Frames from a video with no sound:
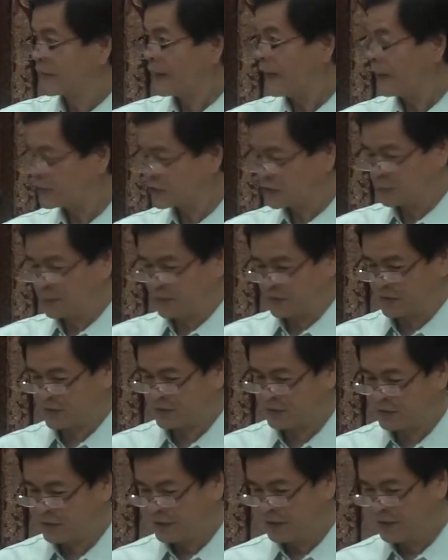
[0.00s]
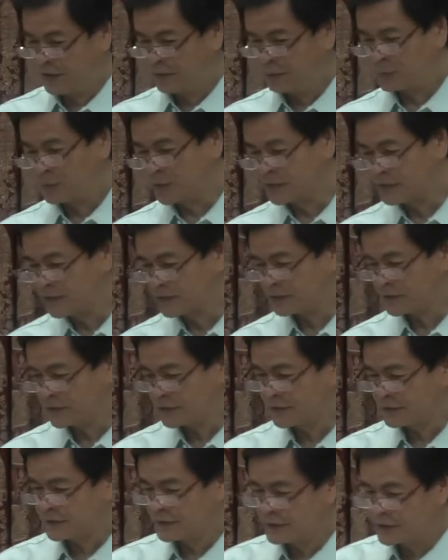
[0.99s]
Experts predicted
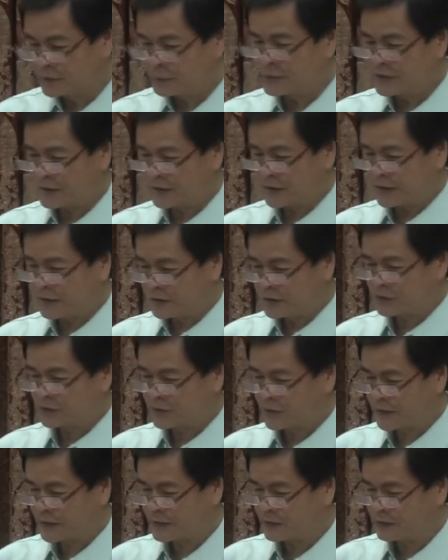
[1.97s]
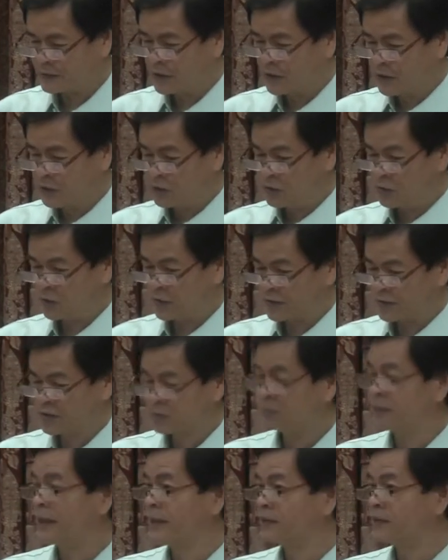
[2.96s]
that Herbert and his friend should
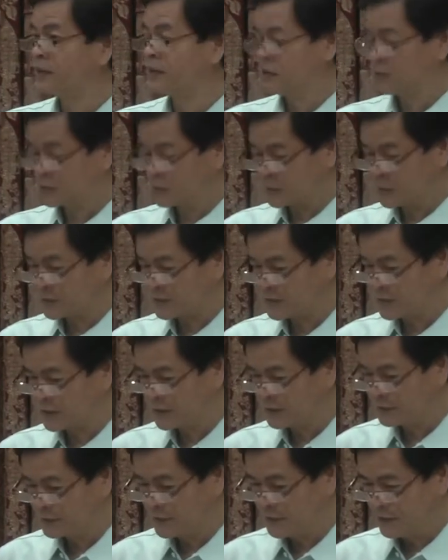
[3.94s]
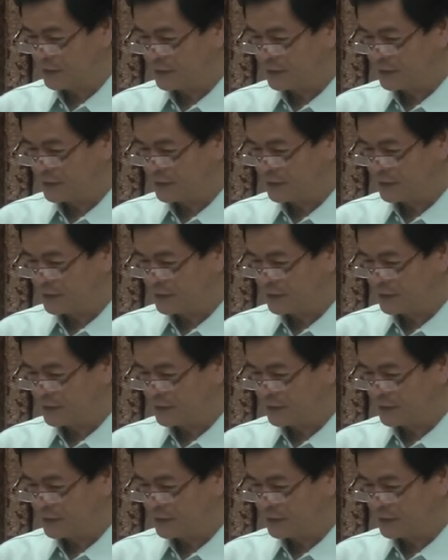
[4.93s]
expect to receive